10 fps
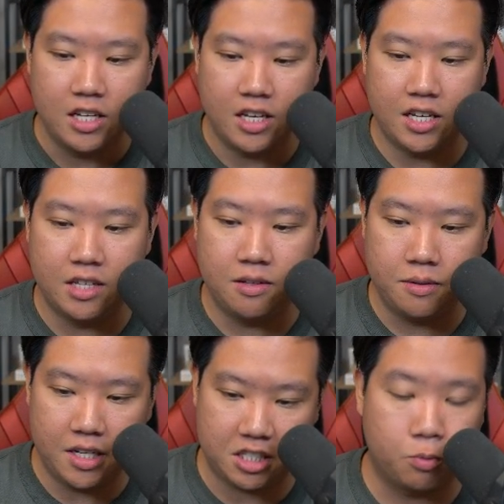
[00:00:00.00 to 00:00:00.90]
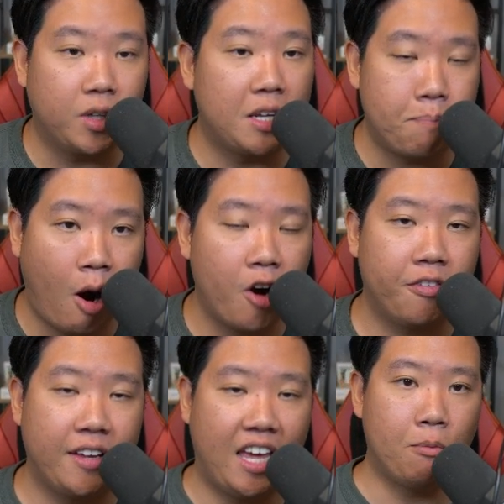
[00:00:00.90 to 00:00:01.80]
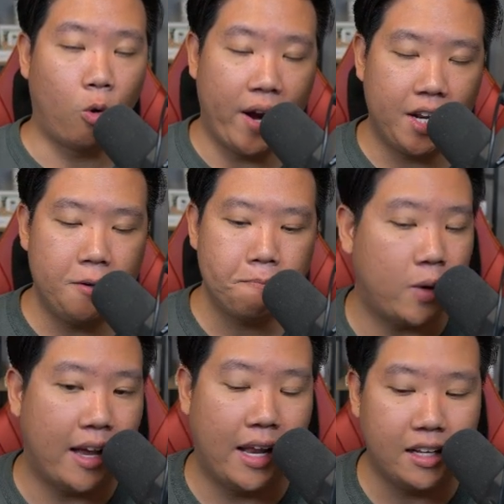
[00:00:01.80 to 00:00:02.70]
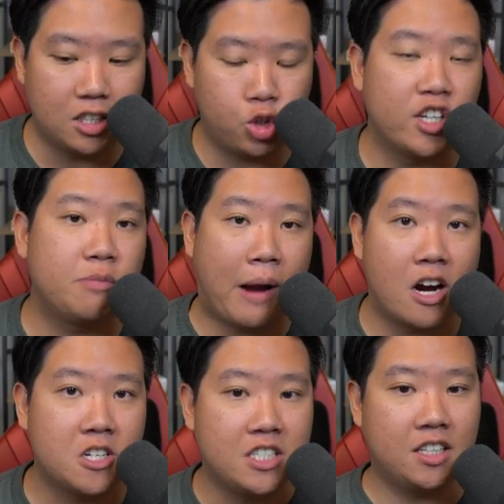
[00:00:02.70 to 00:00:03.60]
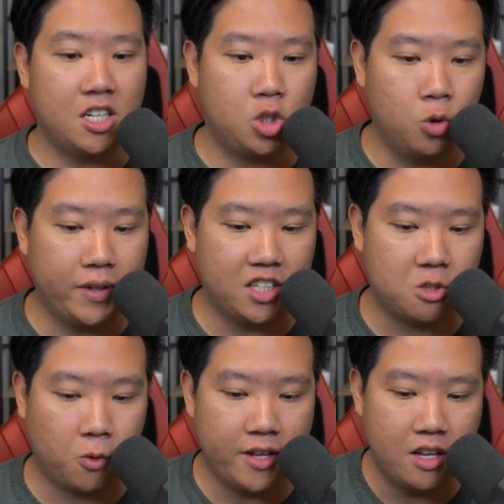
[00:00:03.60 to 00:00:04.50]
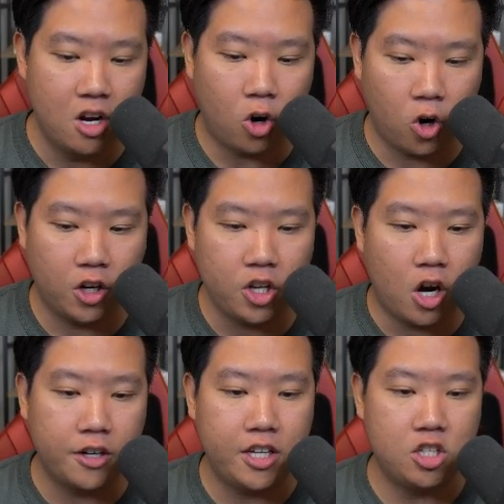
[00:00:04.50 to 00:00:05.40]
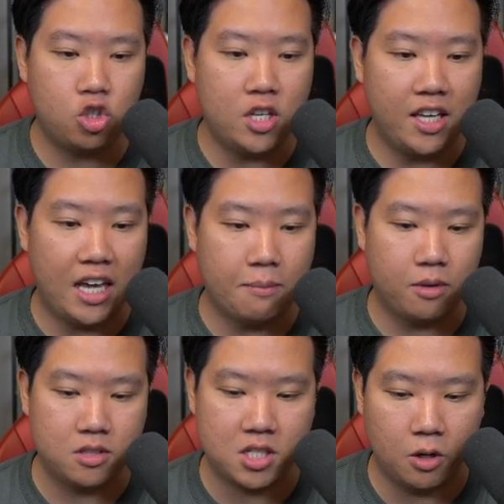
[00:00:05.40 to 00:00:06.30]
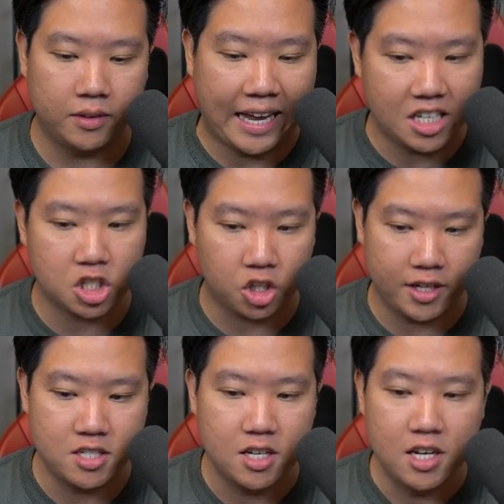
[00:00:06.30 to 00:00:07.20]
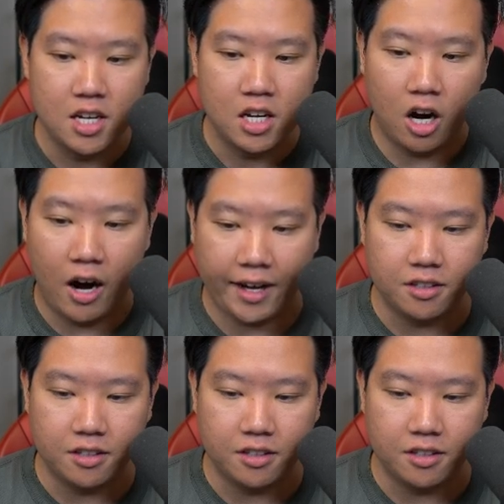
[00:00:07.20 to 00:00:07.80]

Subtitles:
It's really part of the game already. I like the transparency that they do with this one early on into the game. So that is good. All right.